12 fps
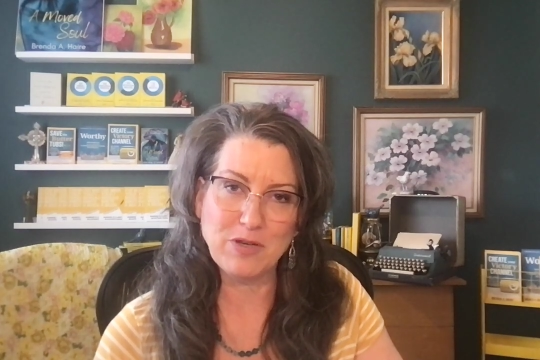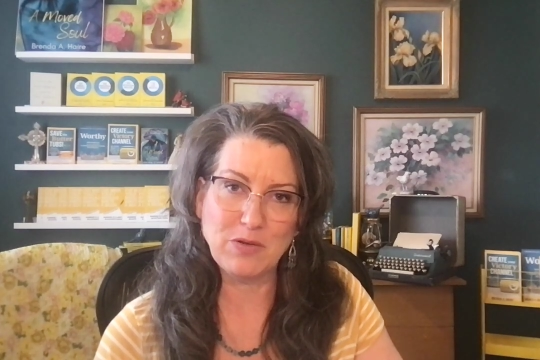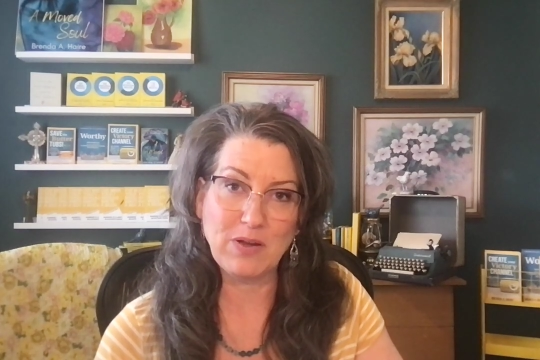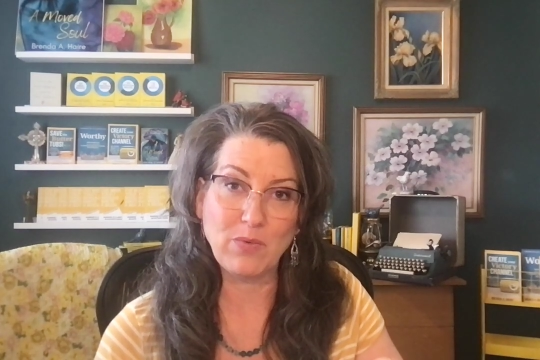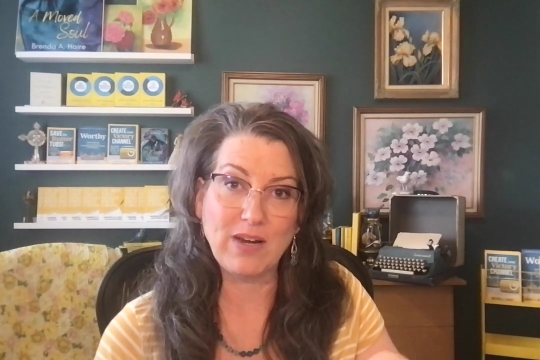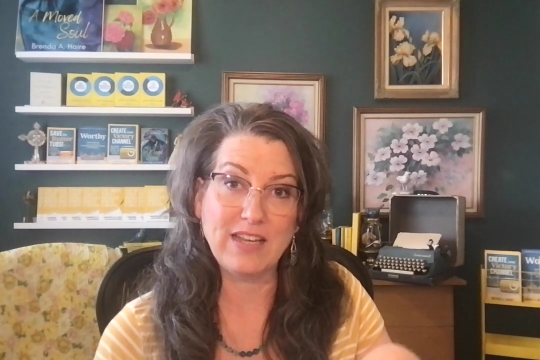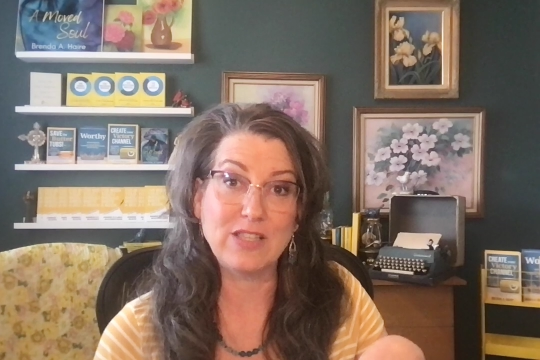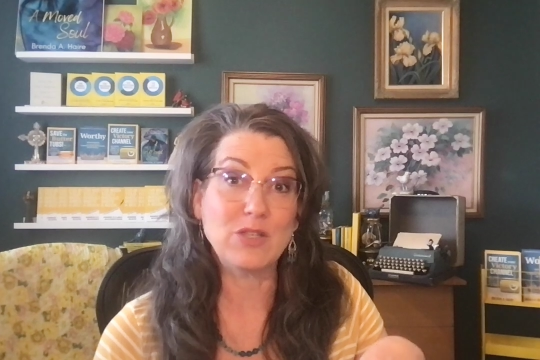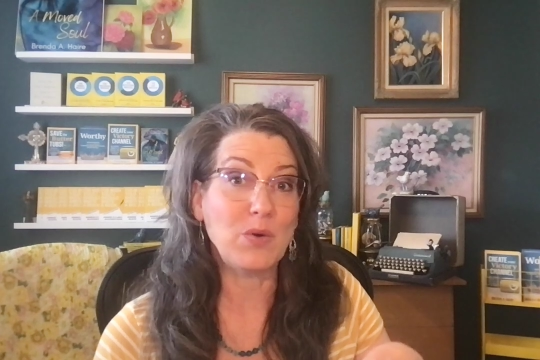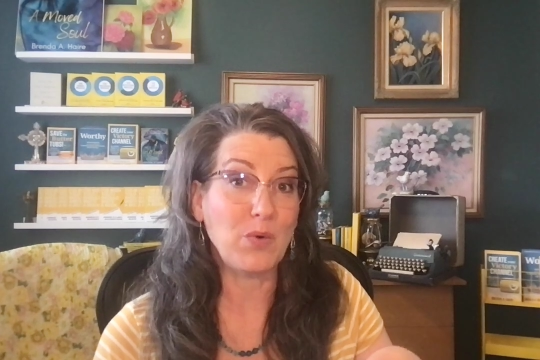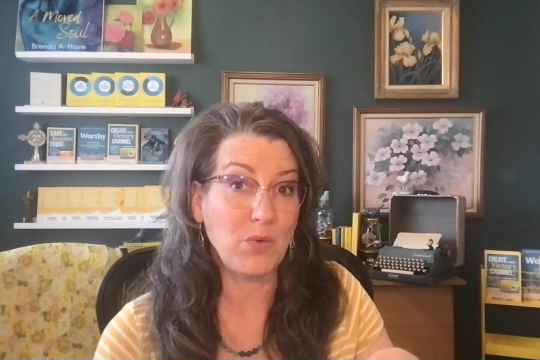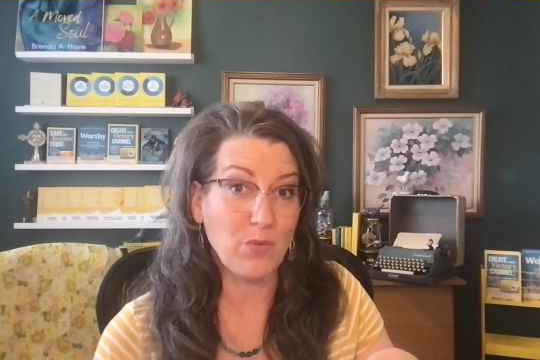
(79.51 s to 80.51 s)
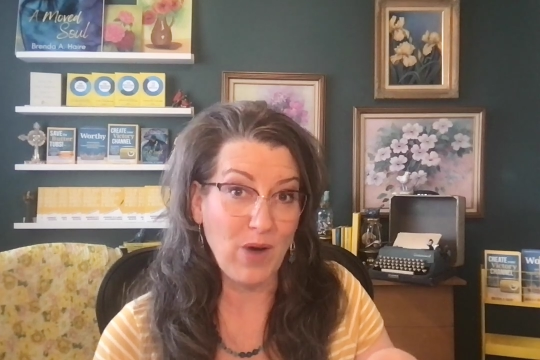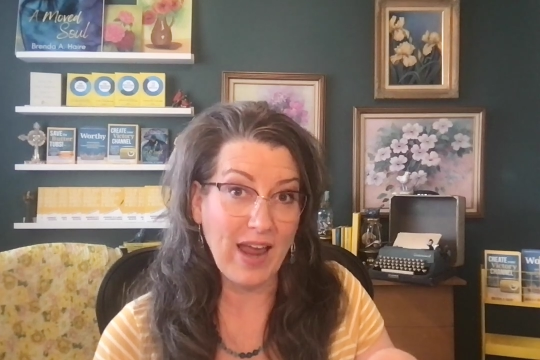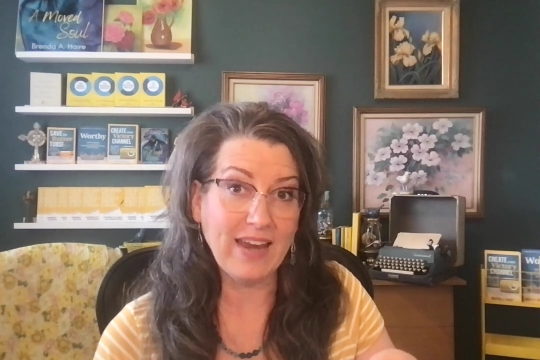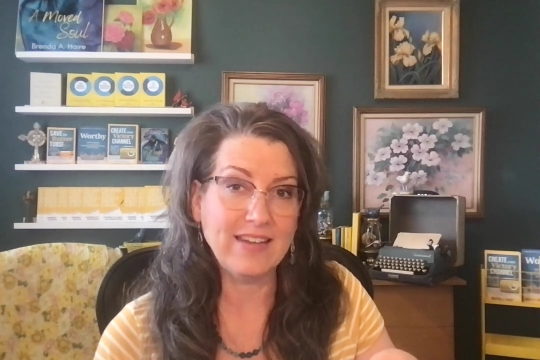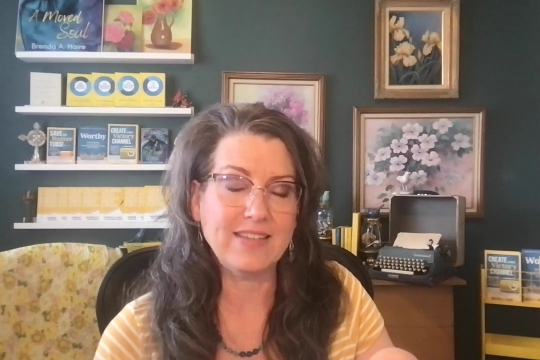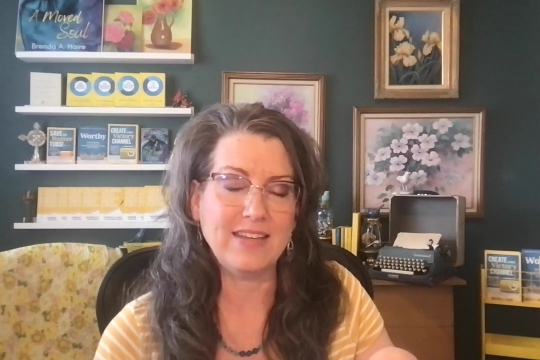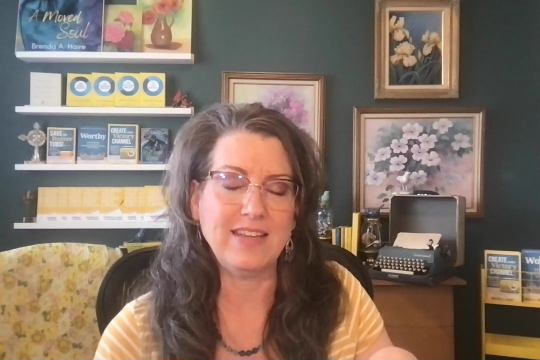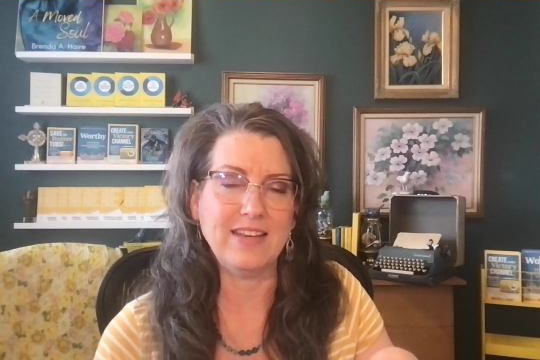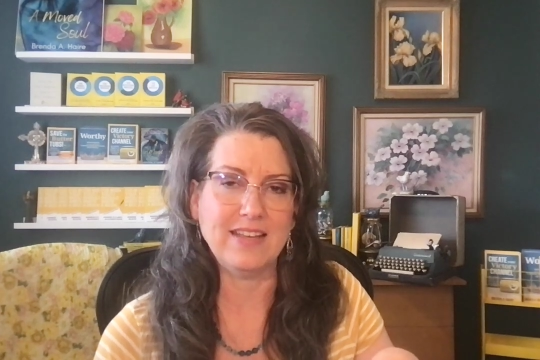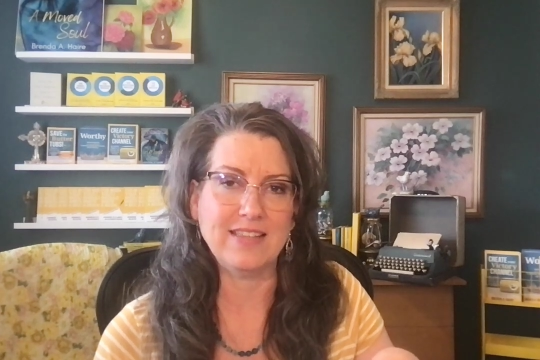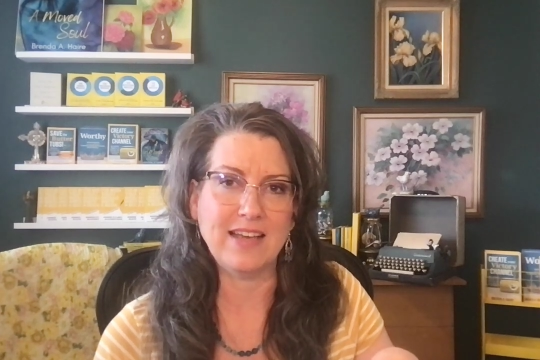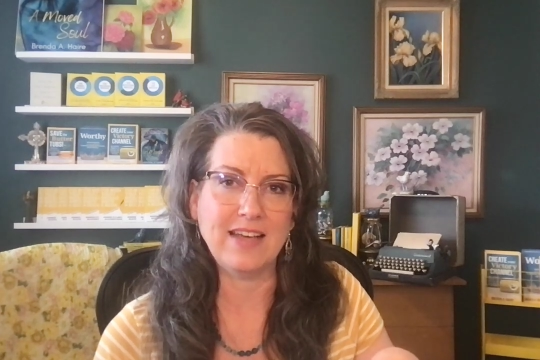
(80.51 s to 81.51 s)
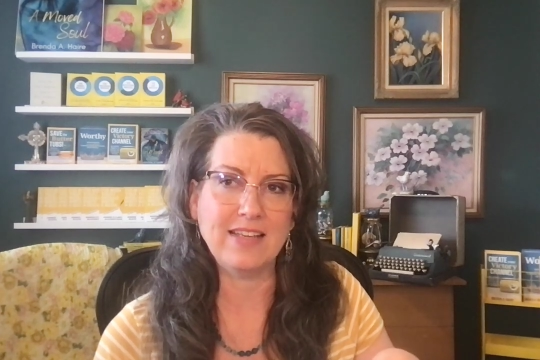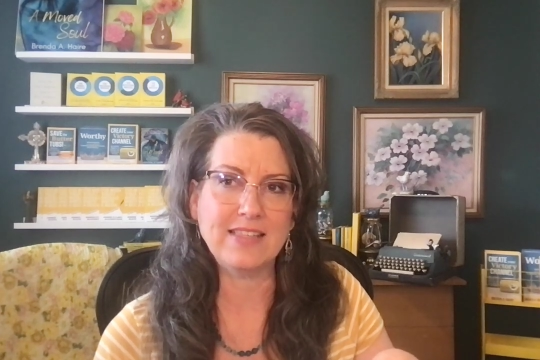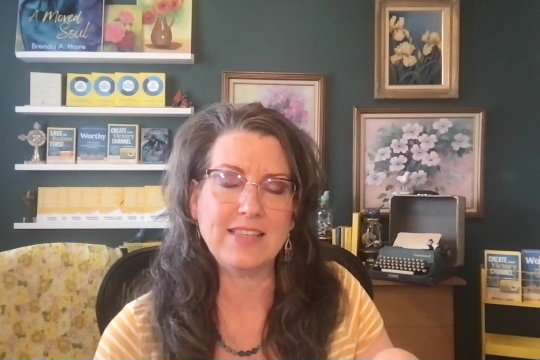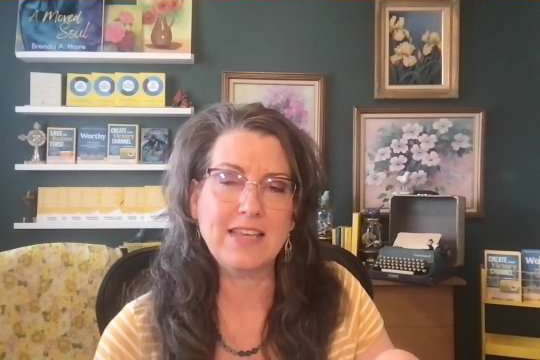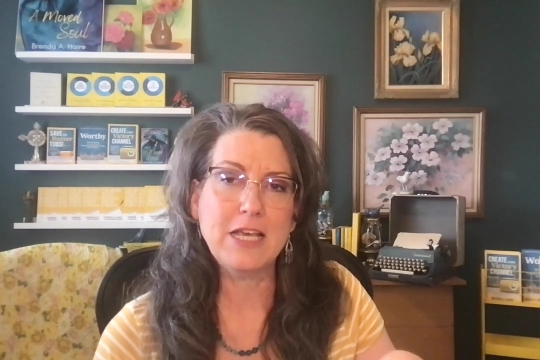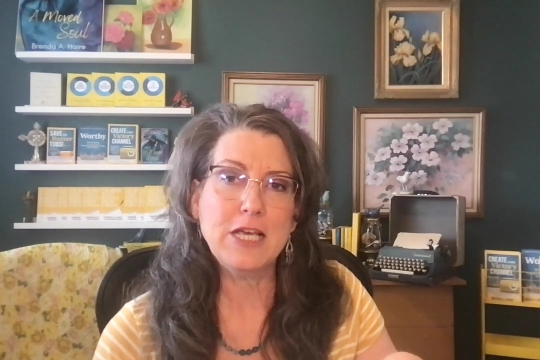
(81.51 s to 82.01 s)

doing what is right in his eyes.